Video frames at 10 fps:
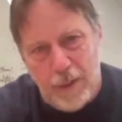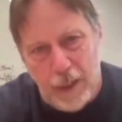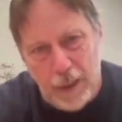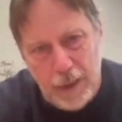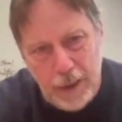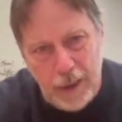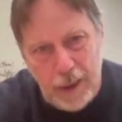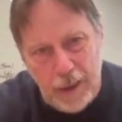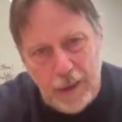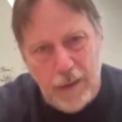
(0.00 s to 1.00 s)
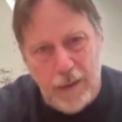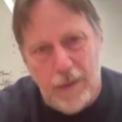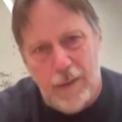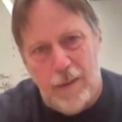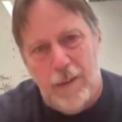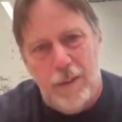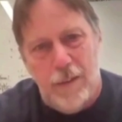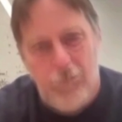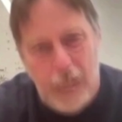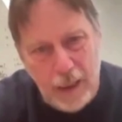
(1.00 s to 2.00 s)
A year to
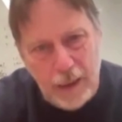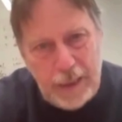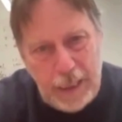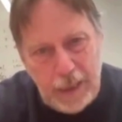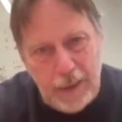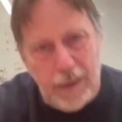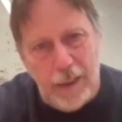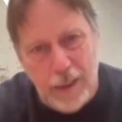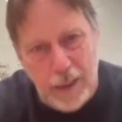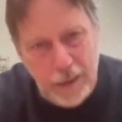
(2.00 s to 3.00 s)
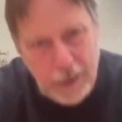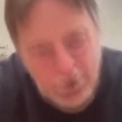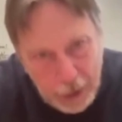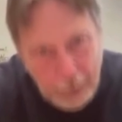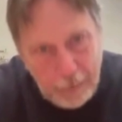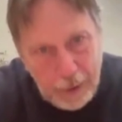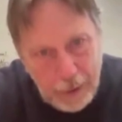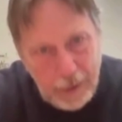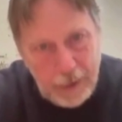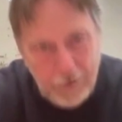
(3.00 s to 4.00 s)
validate it. A year to ship
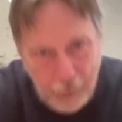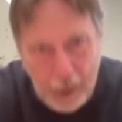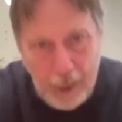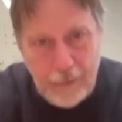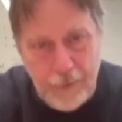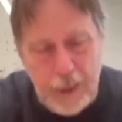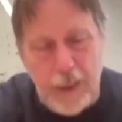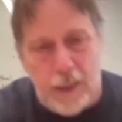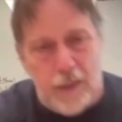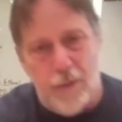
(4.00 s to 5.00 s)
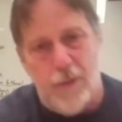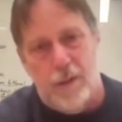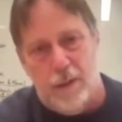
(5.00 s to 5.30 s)
it. That's 5 years.